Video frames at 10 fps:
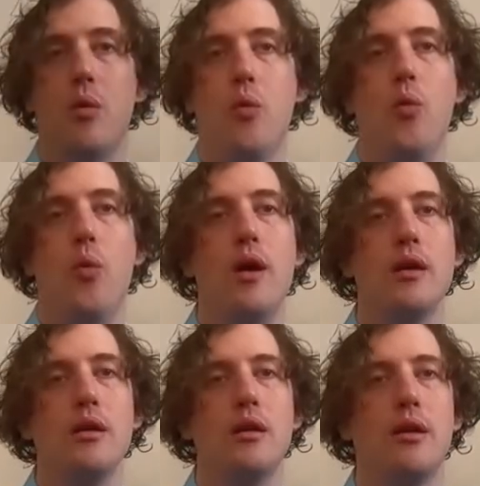
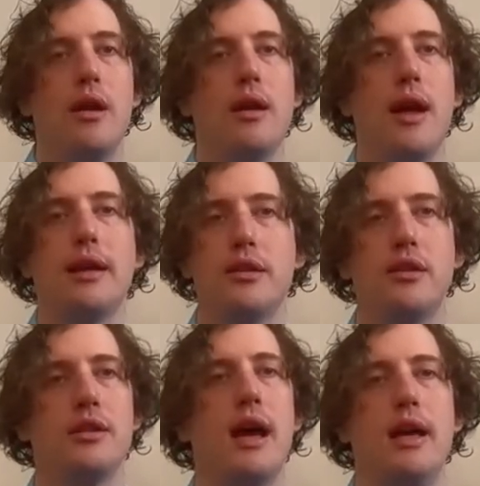One great
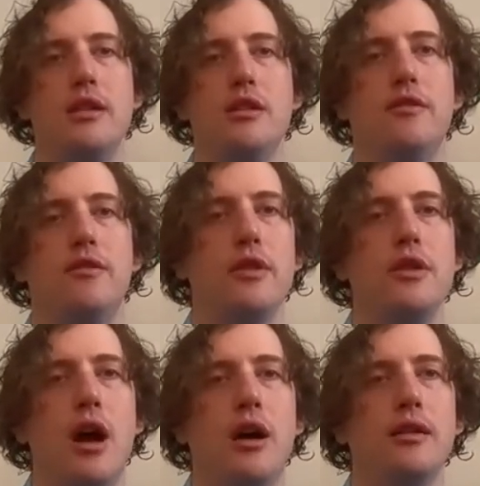exercise for
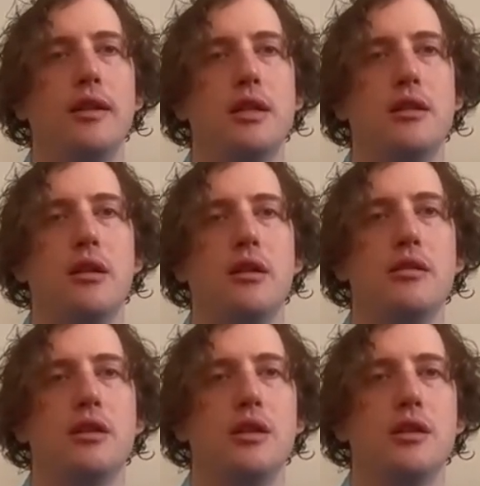young
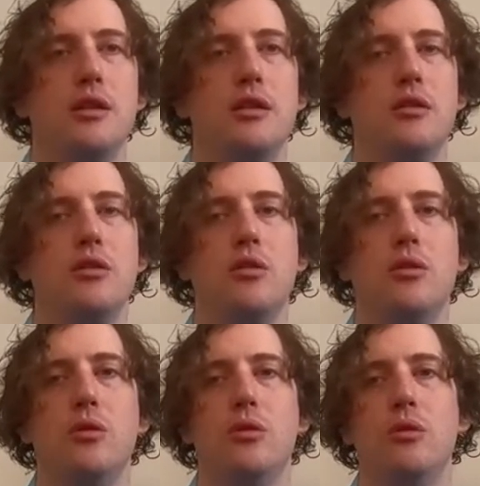listeners is
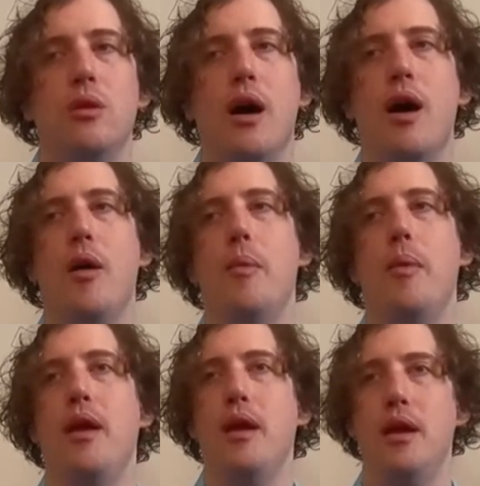to
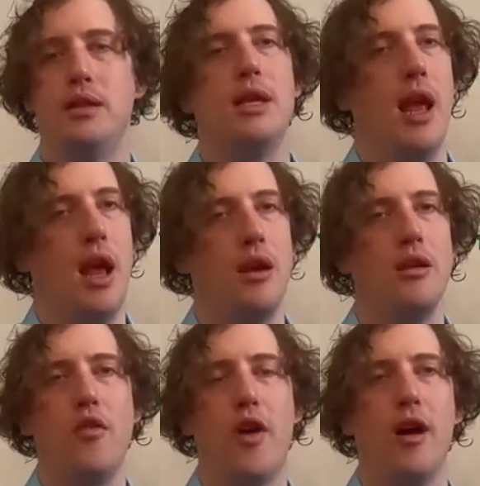sit in an
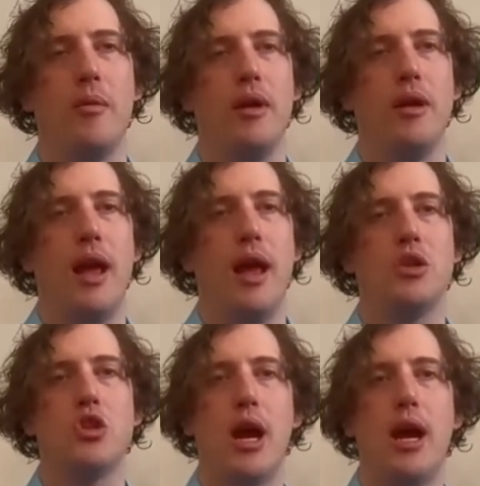environment and
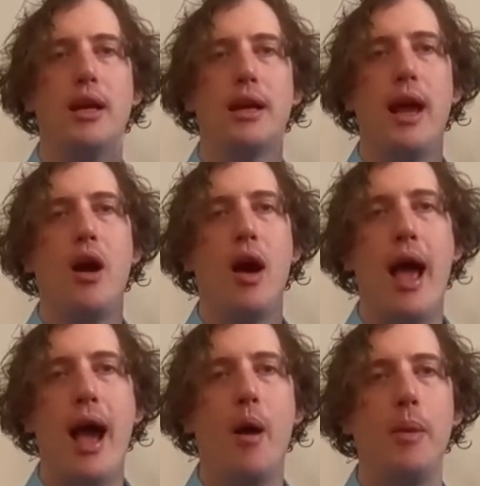try to count
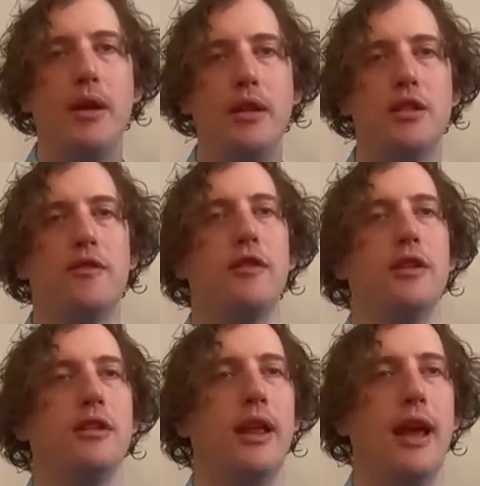how many
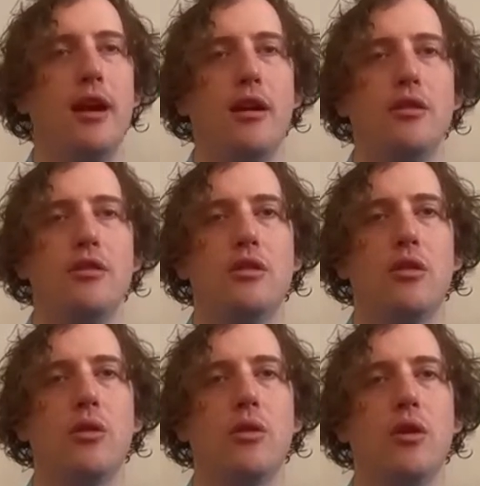different layers
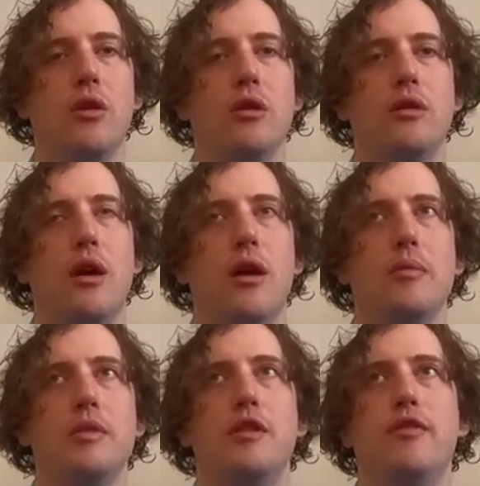or
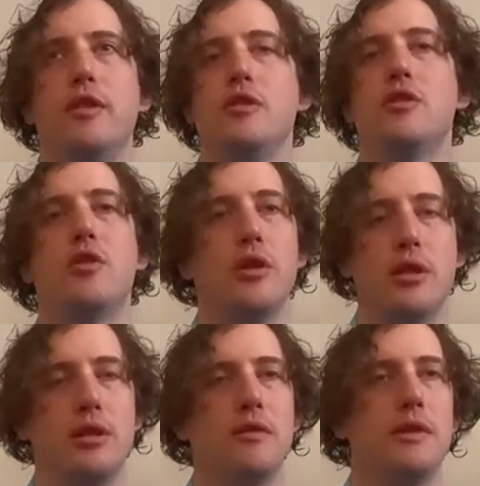different
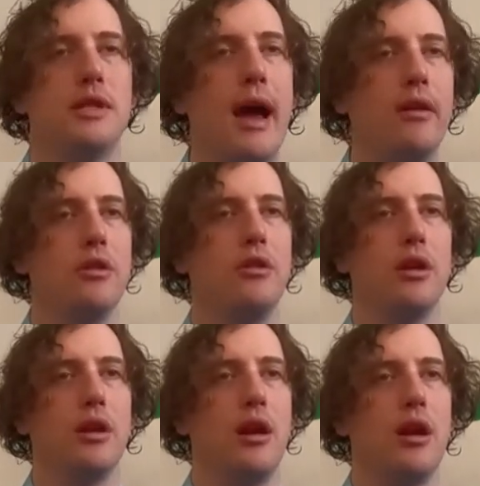sources of sound you
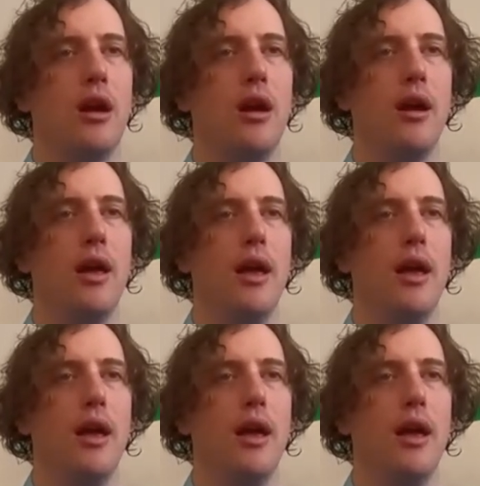can hear.